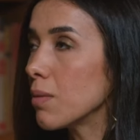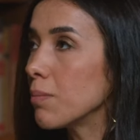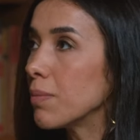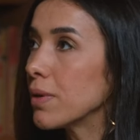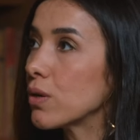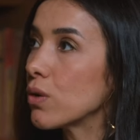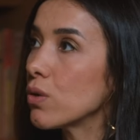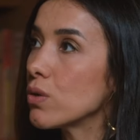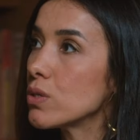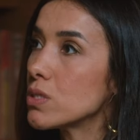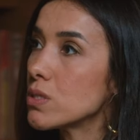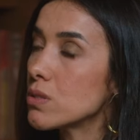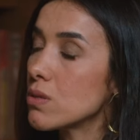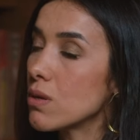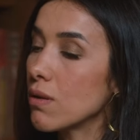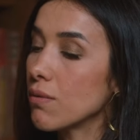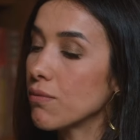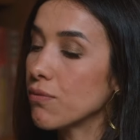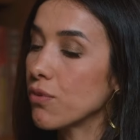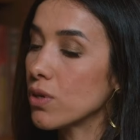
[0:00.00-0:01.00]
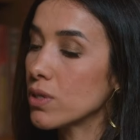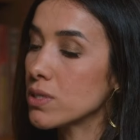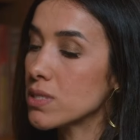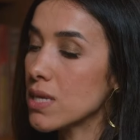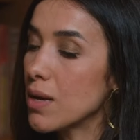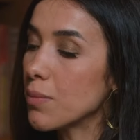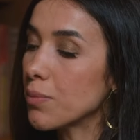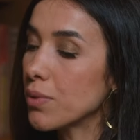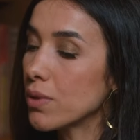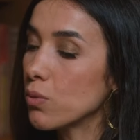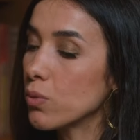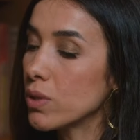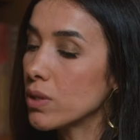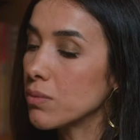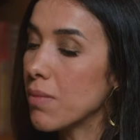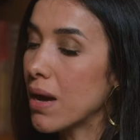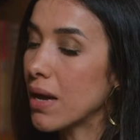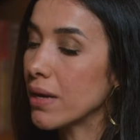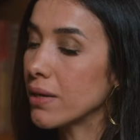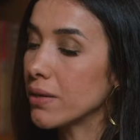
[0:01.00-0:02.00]
Because, for example, with
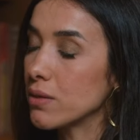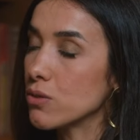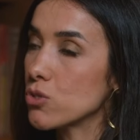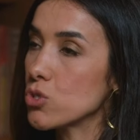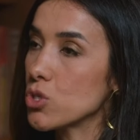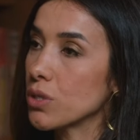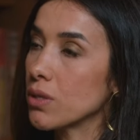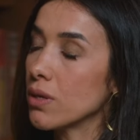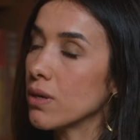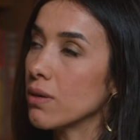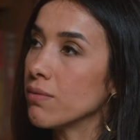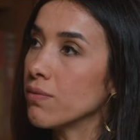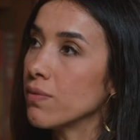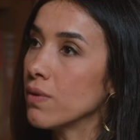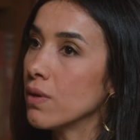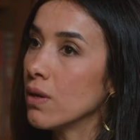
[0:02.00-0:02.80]
my initiative,